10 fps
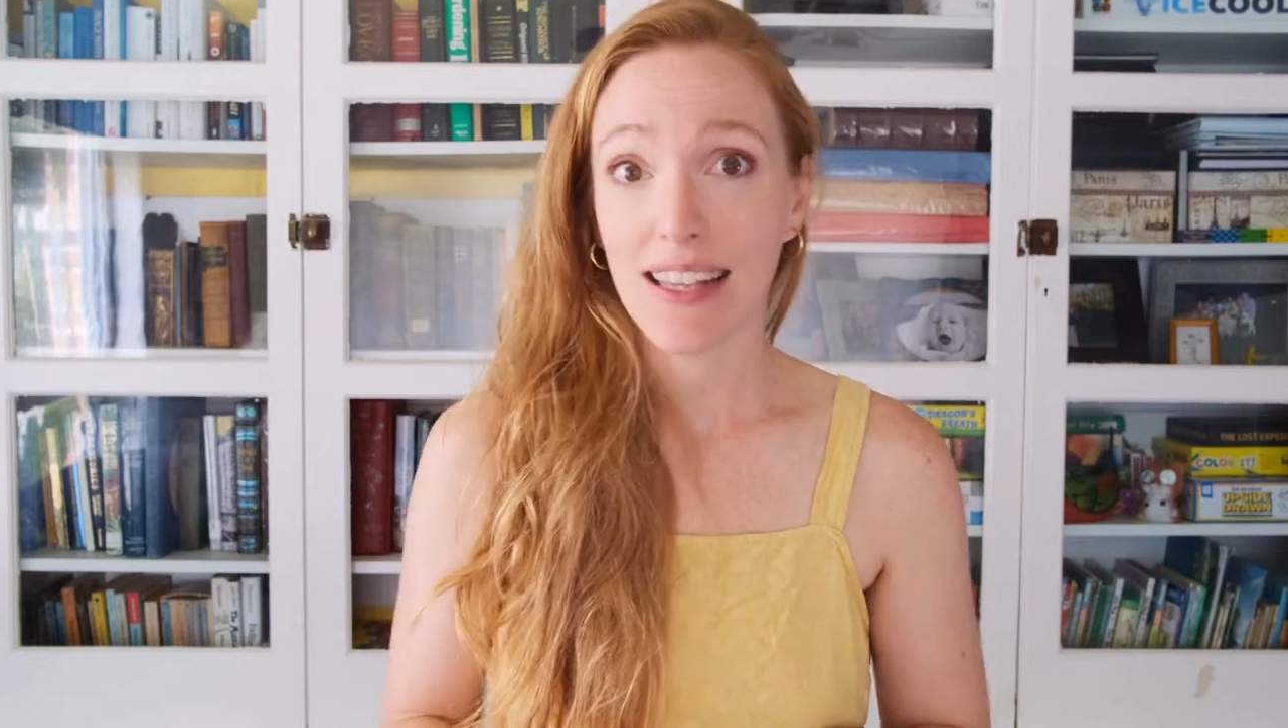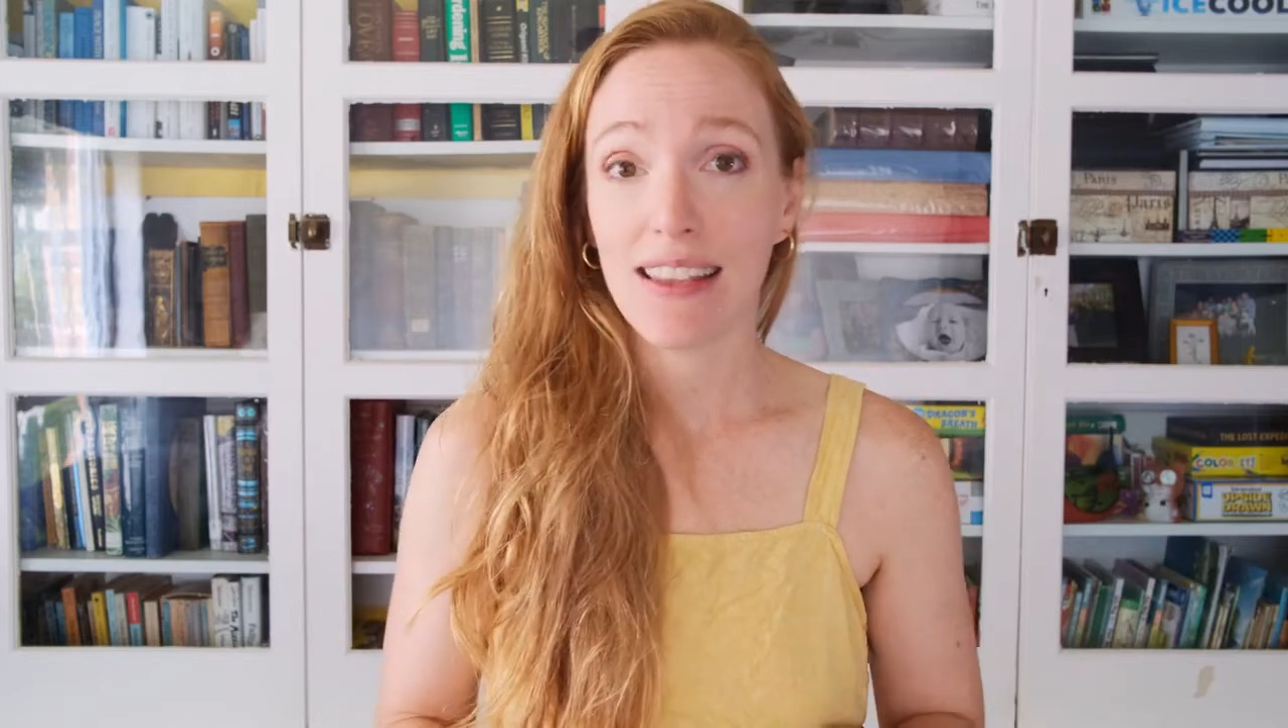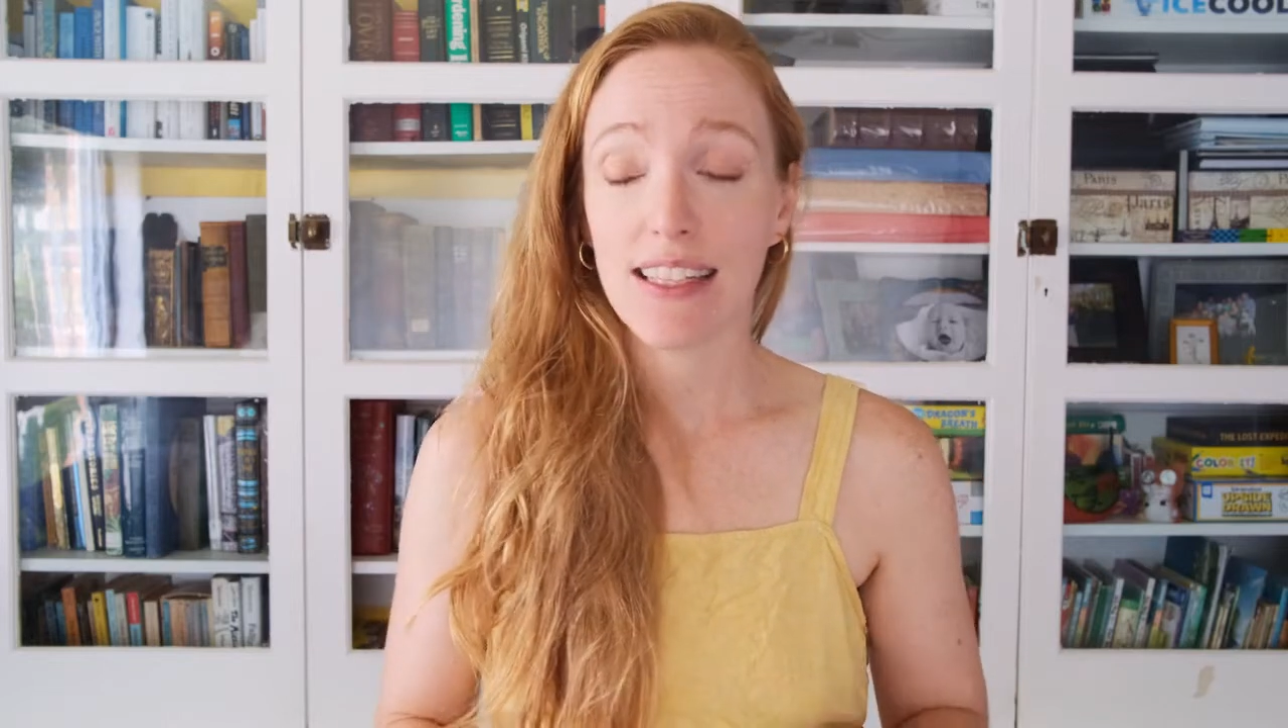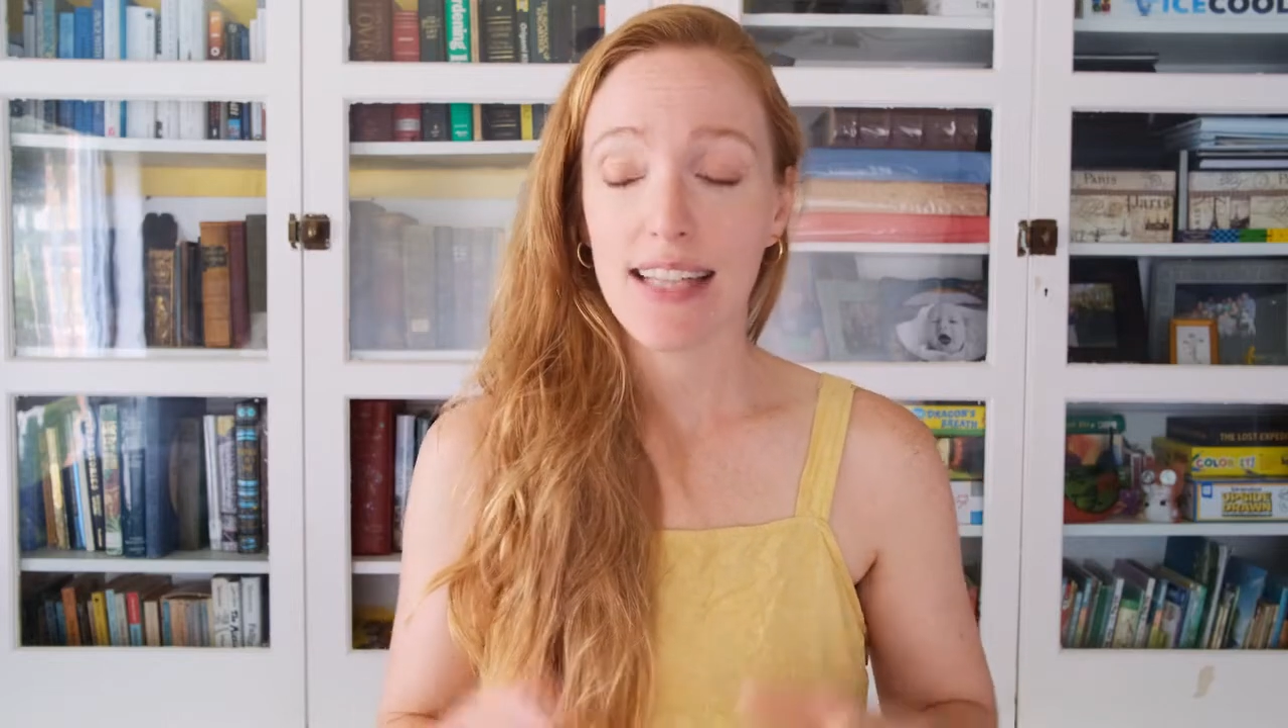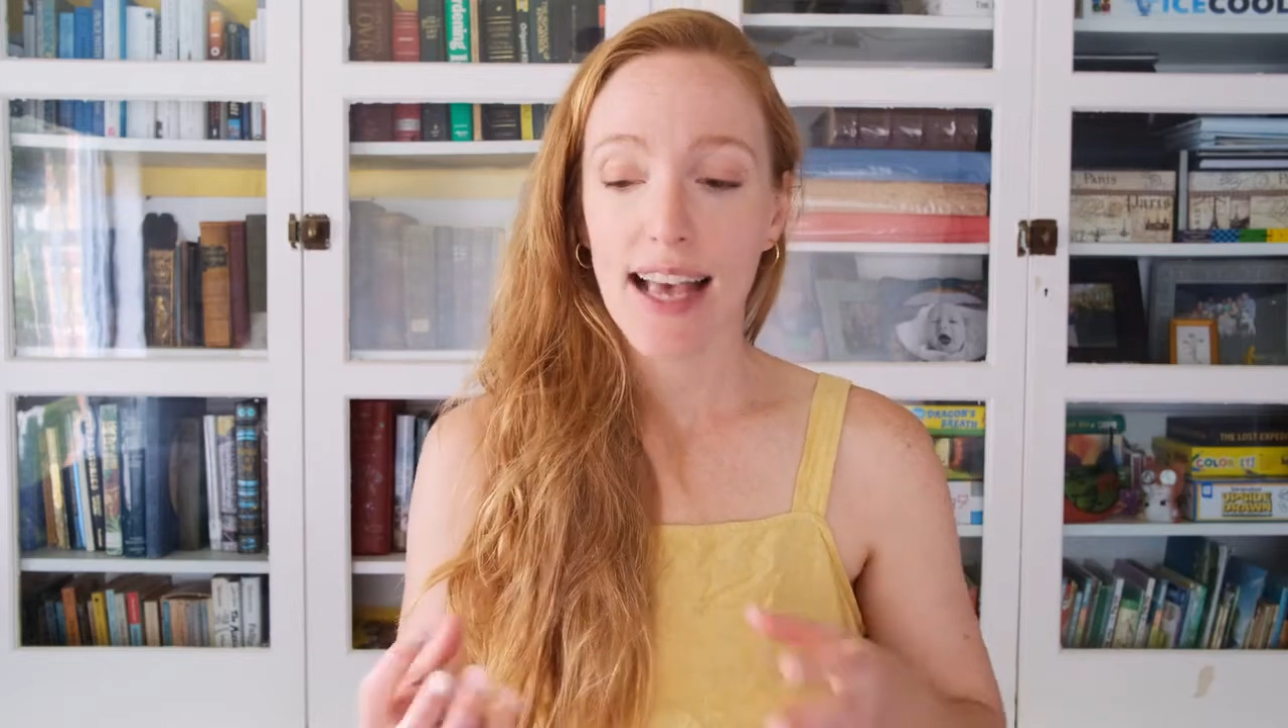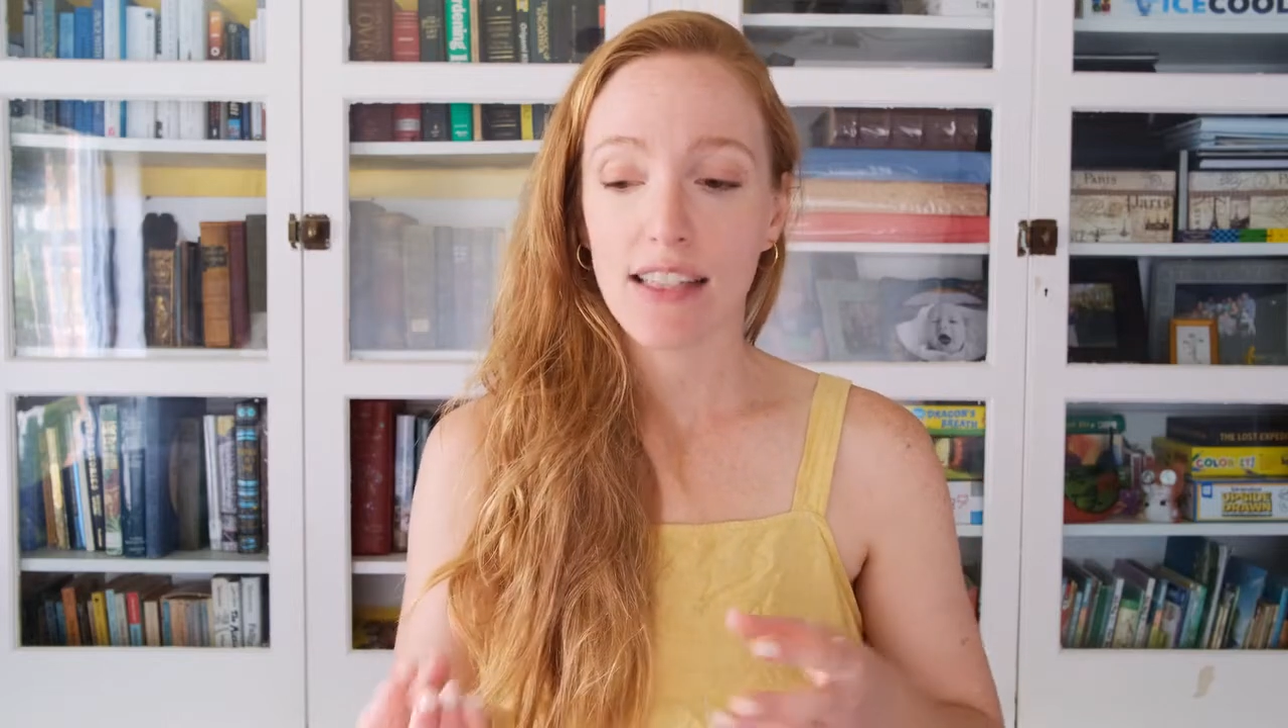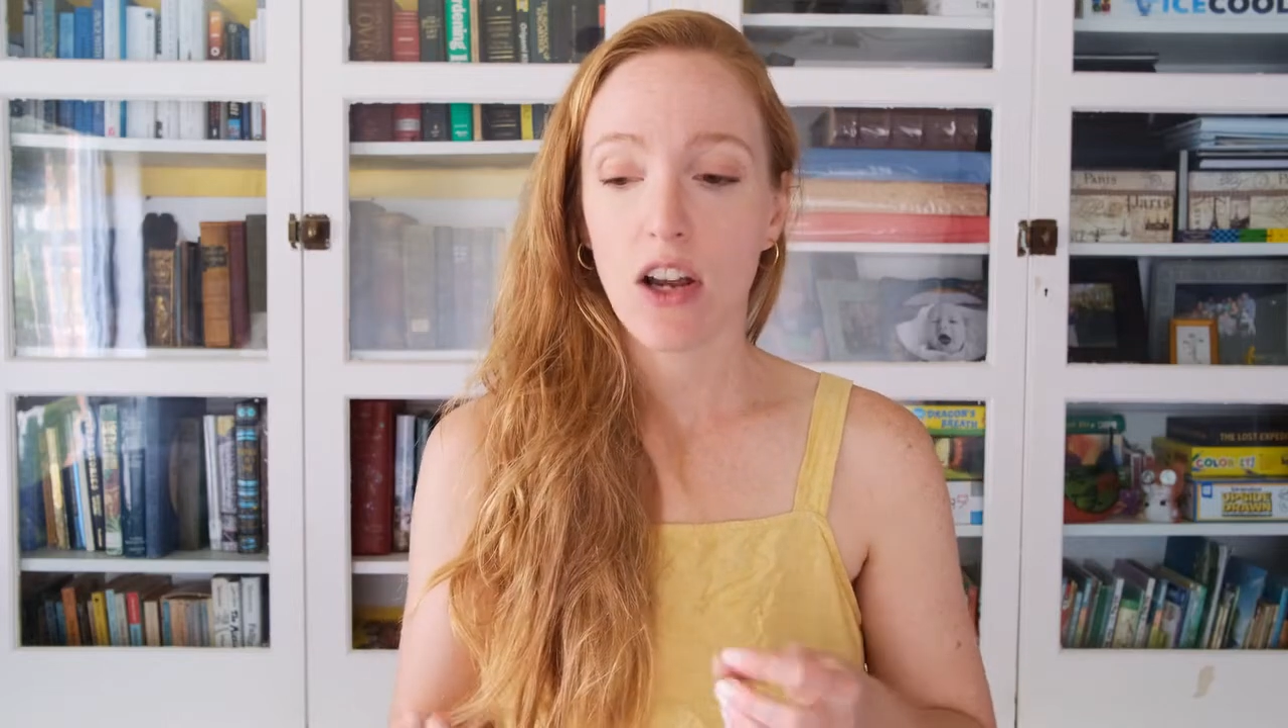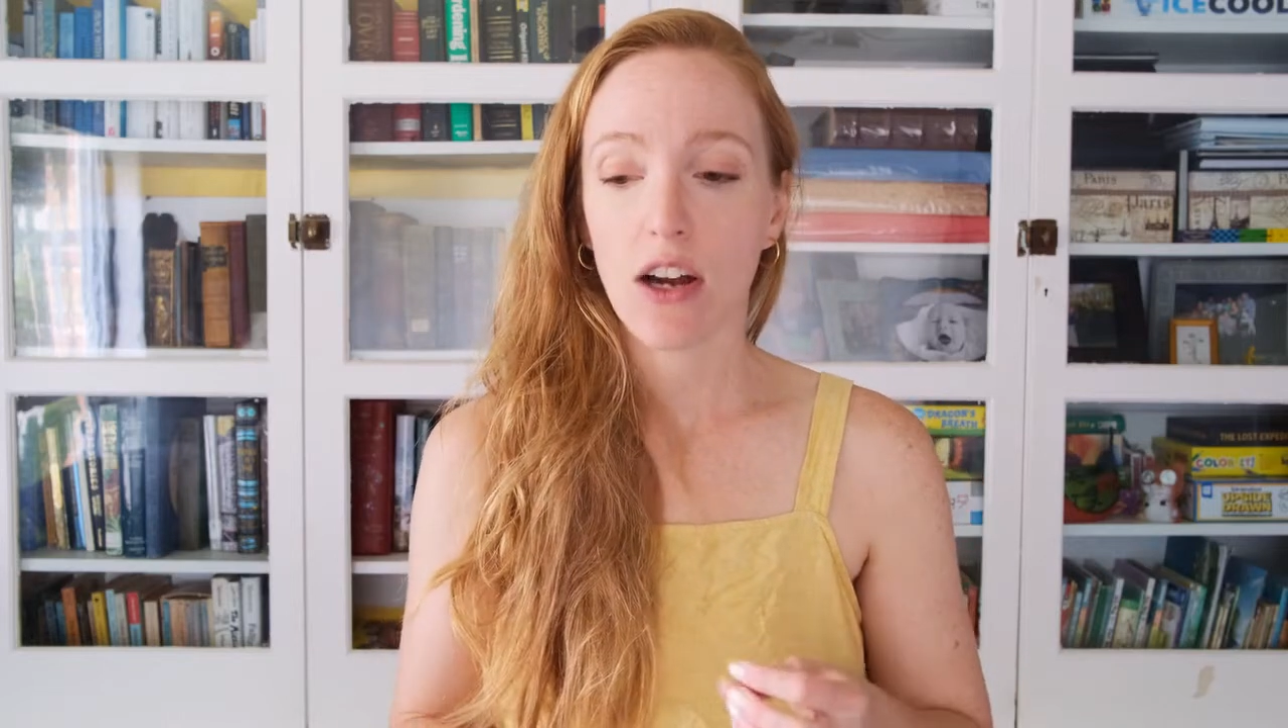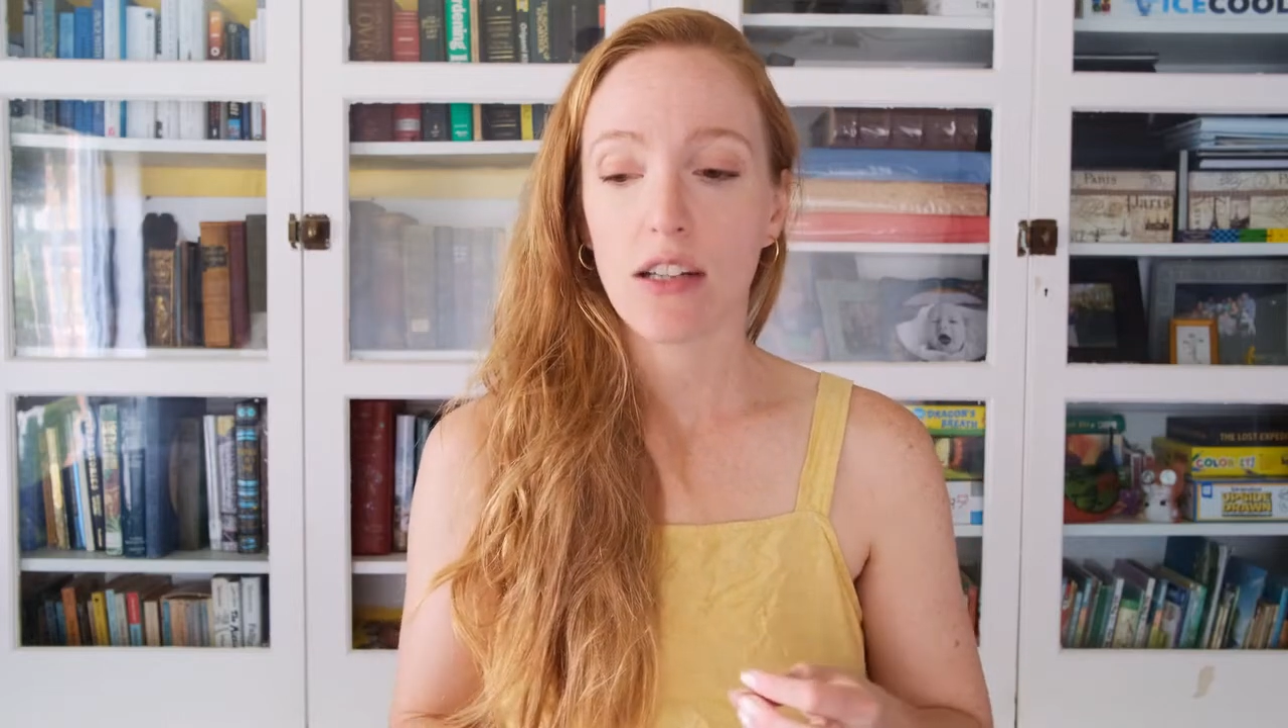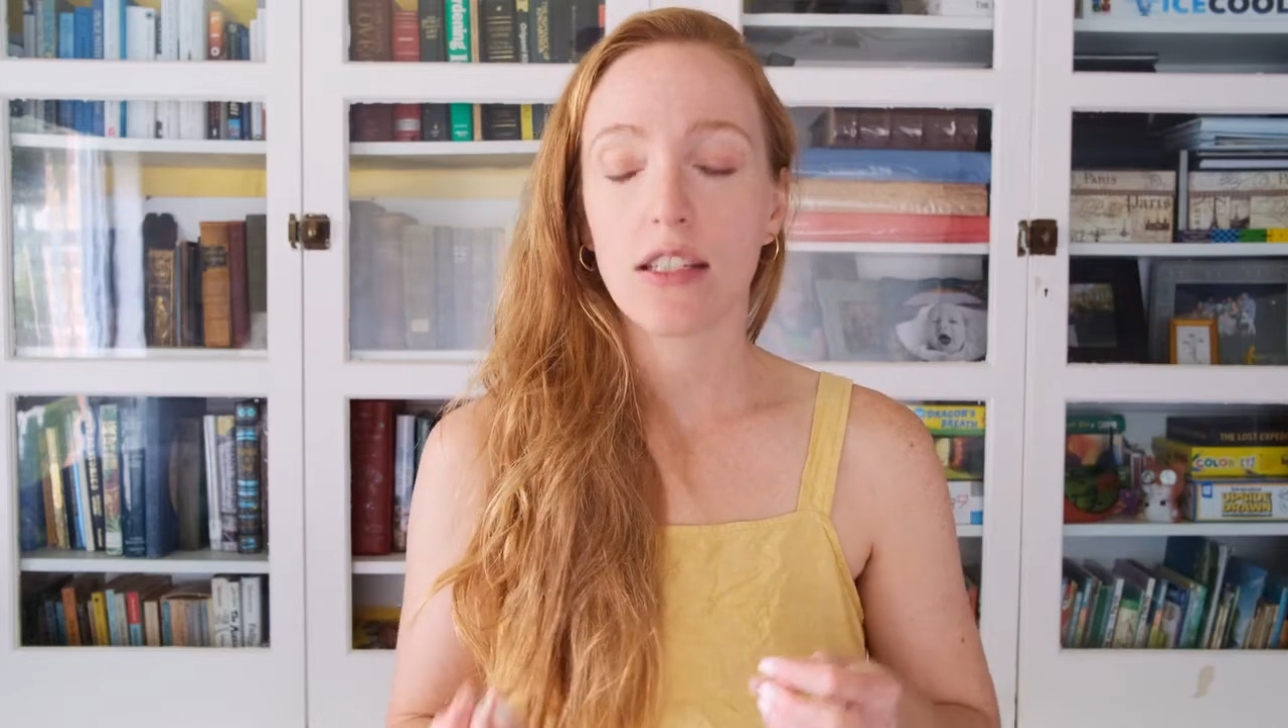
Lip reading: and the task cards